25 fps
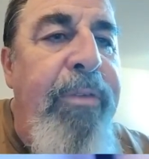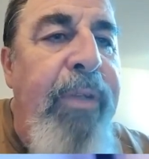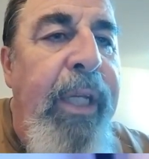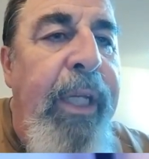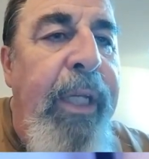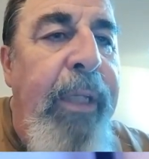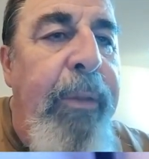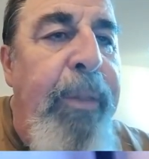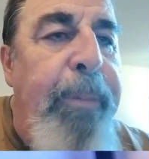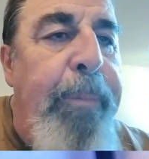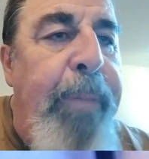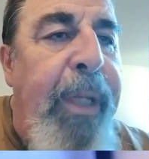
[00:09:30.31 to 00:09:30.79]

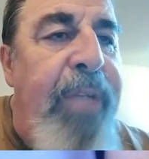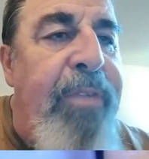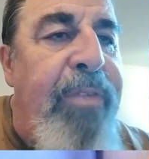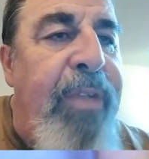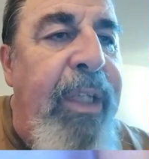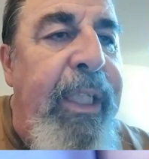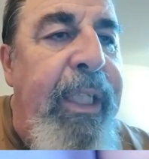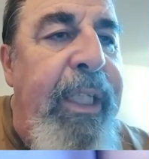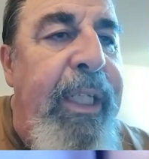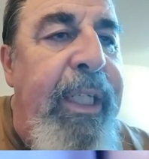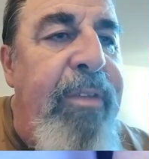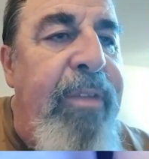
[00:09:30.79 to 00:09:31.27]
and
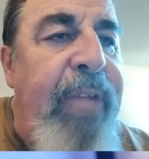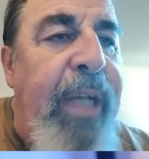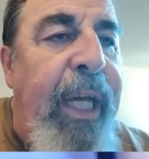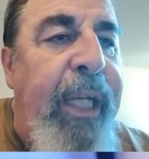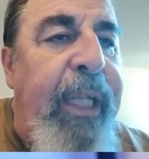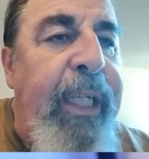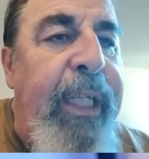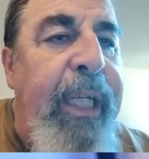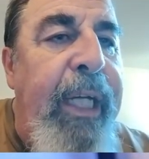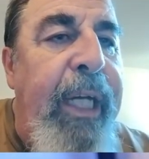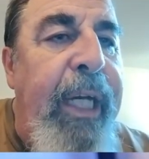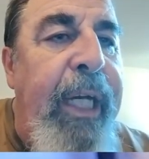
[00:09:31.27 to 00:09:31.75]
basically it's got a
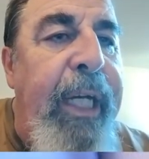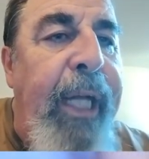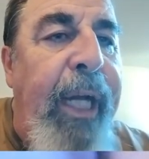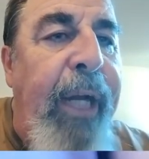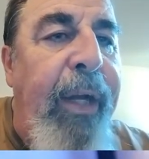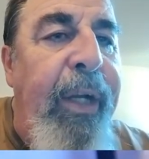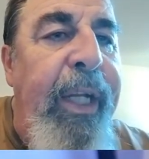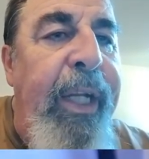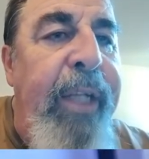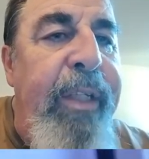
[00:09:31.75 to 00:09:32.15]
cutout.